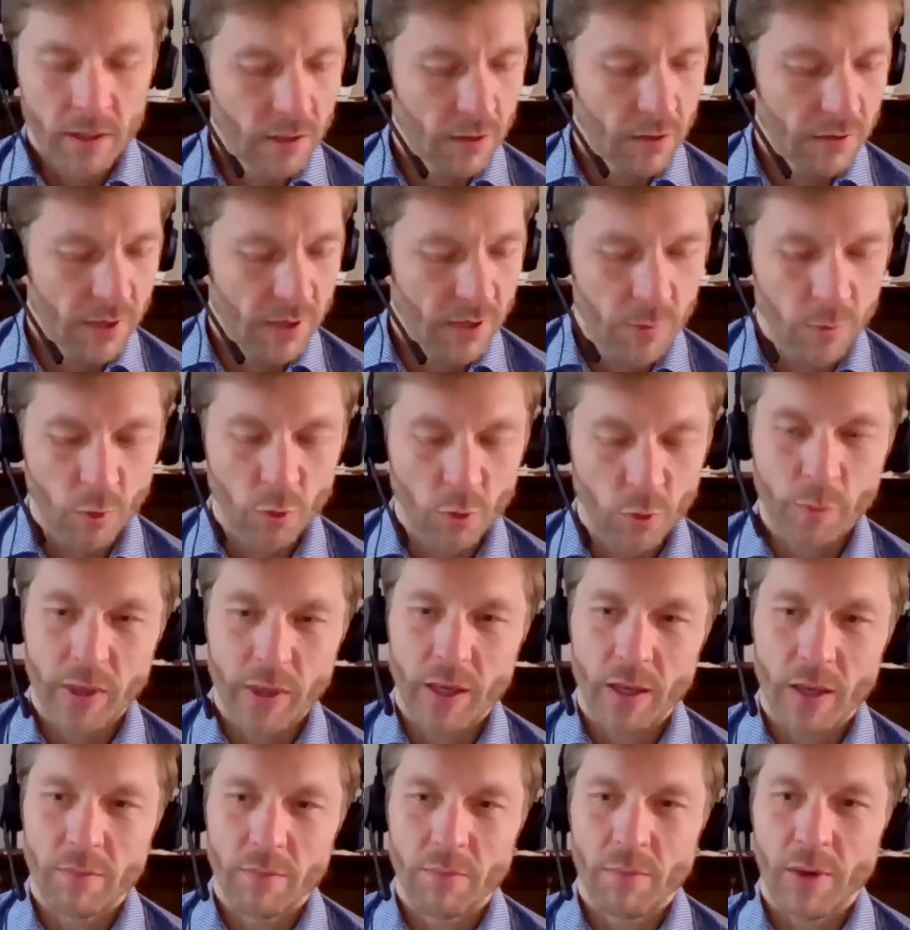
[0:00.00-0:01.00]
these would
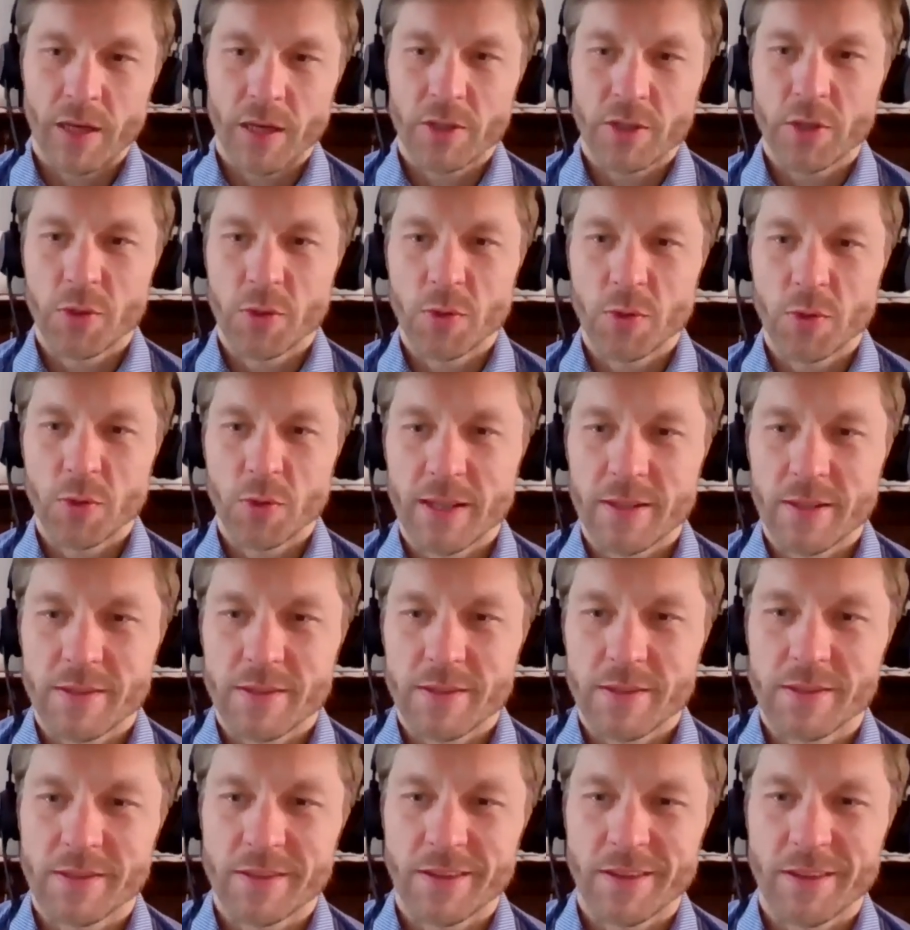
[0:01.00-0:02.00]
be my 2
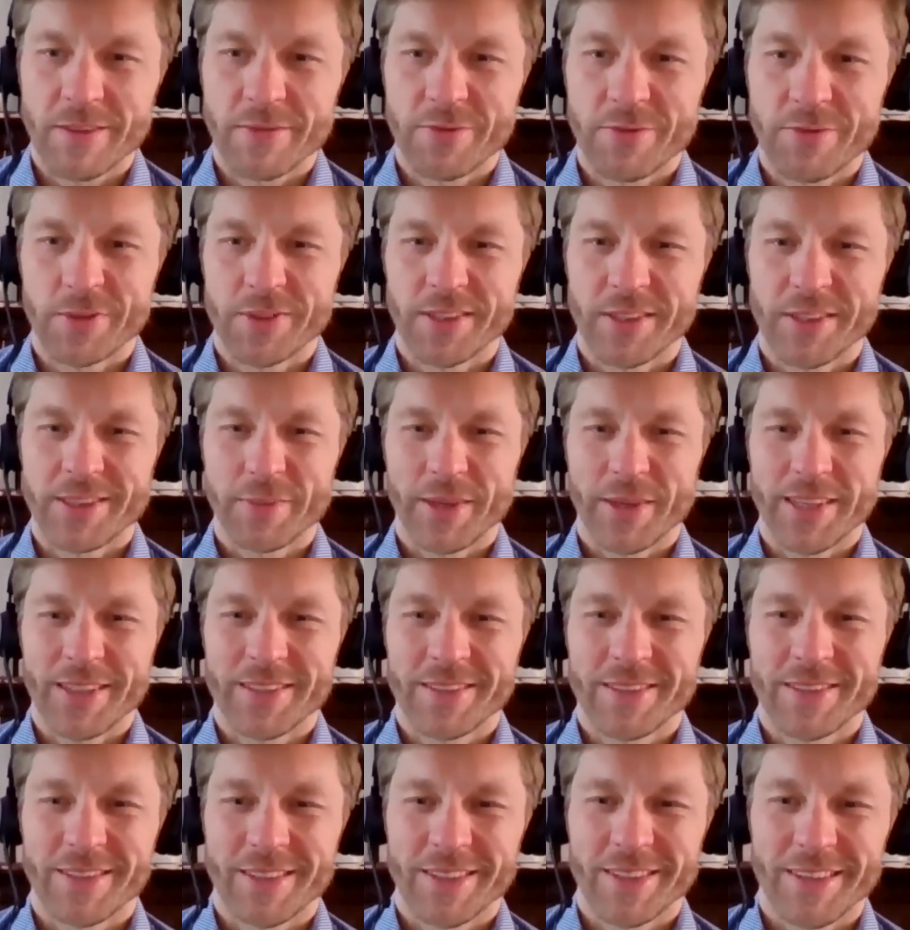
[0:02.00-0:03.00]
cents for the
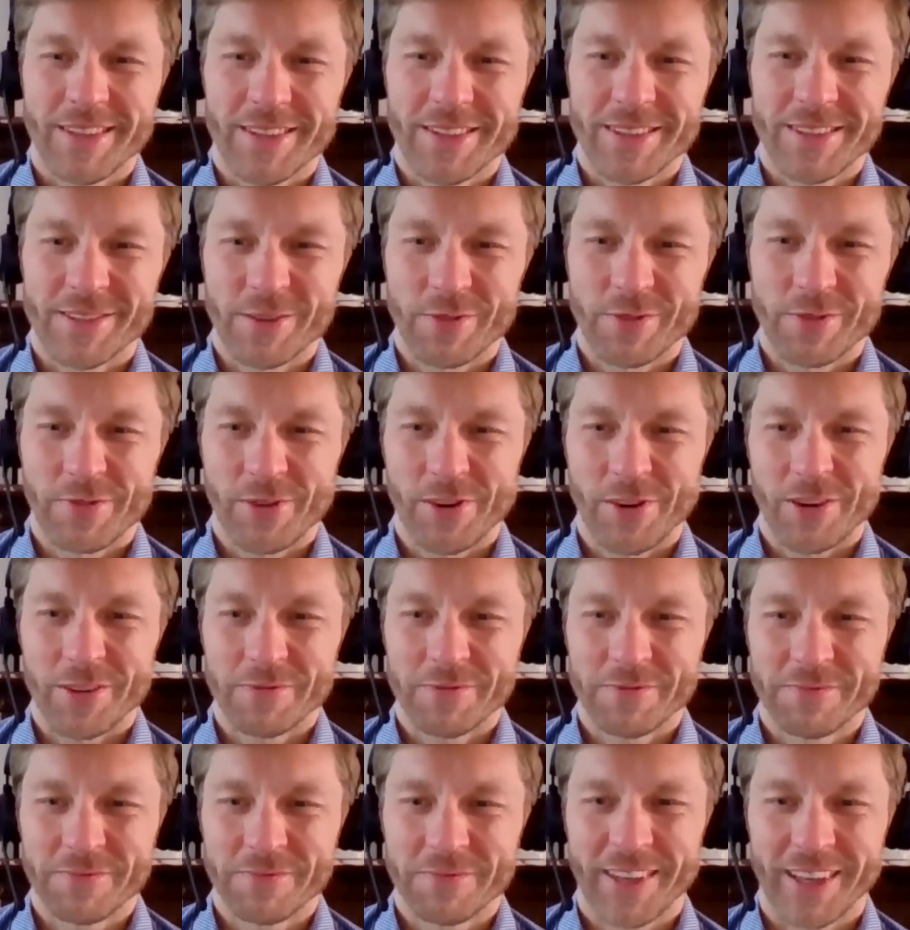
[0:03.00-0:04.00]
debate so far.
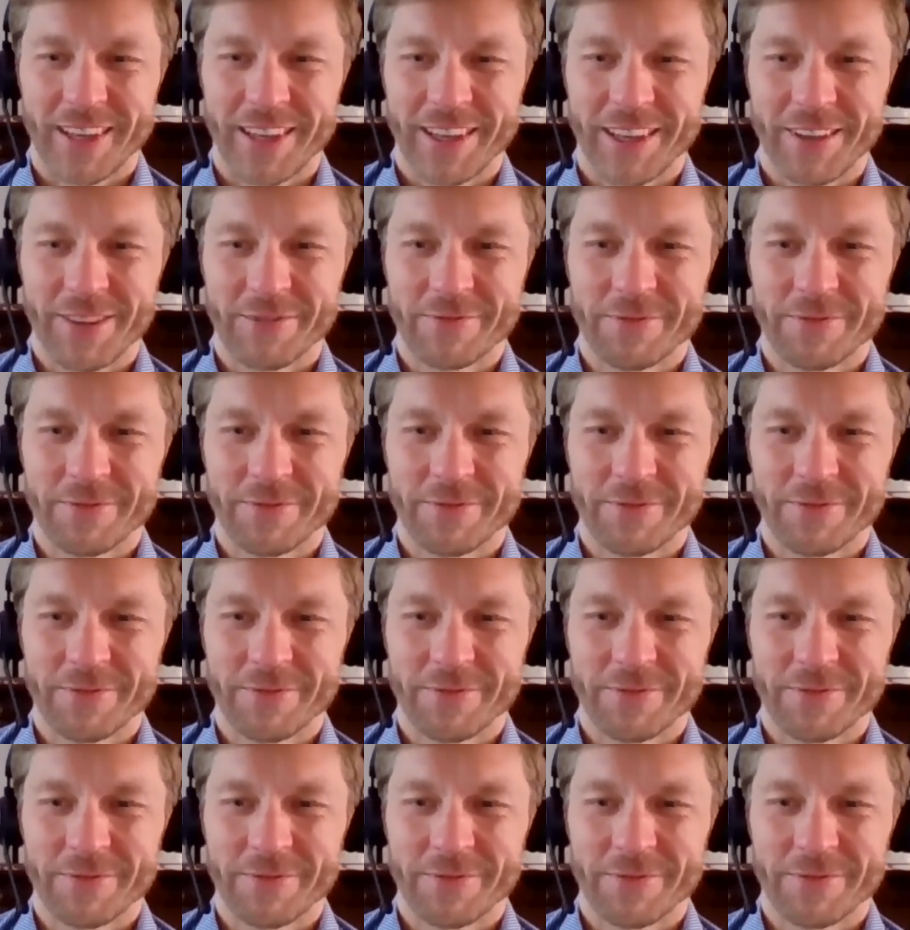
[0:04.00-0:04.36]
Thank you.